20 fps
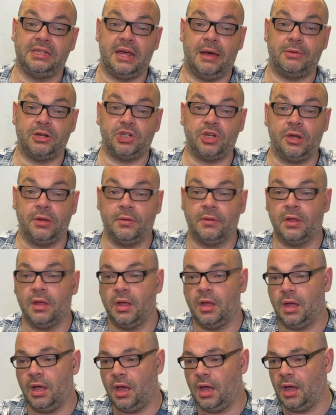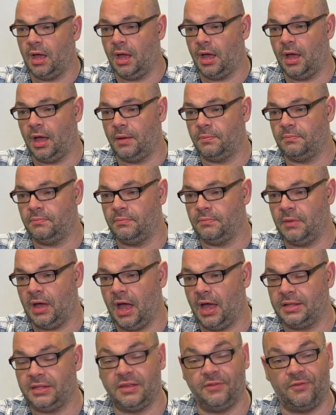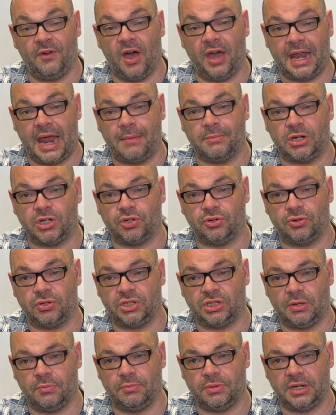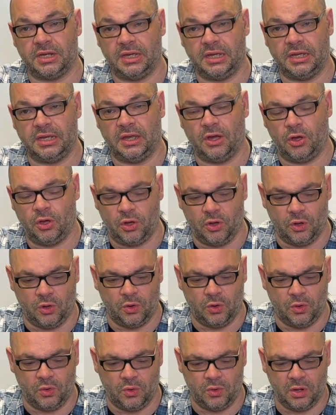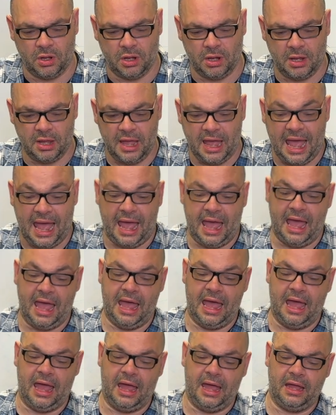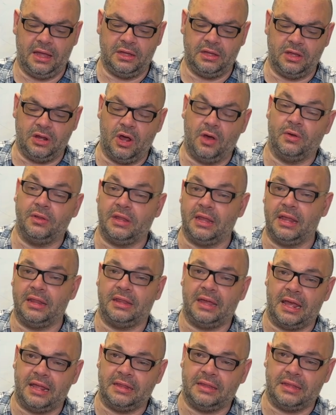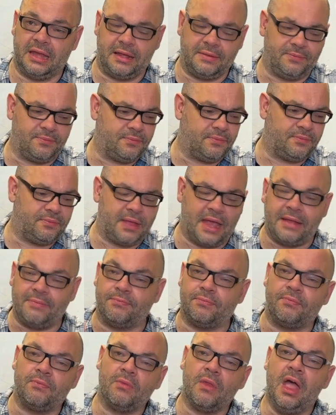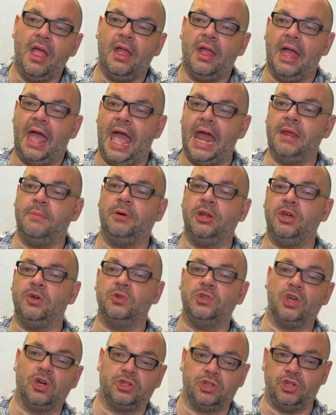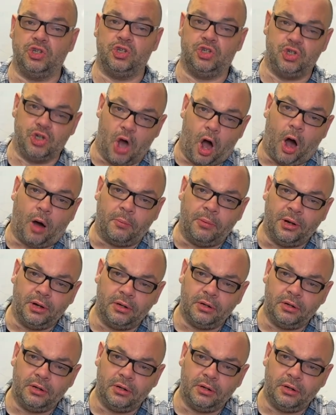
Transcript: an amateur. Um, I define amateur as somebody who, uh, you know, they, they, they, they, anybody who's got a job